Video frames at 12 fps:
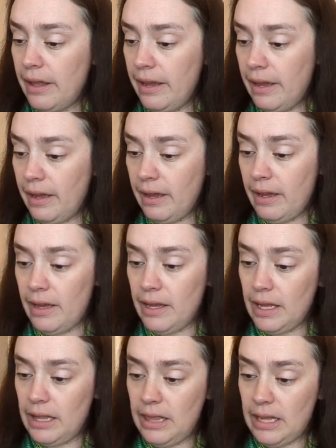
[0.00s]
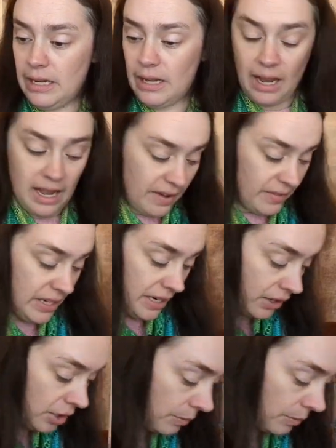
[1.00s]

And then I have another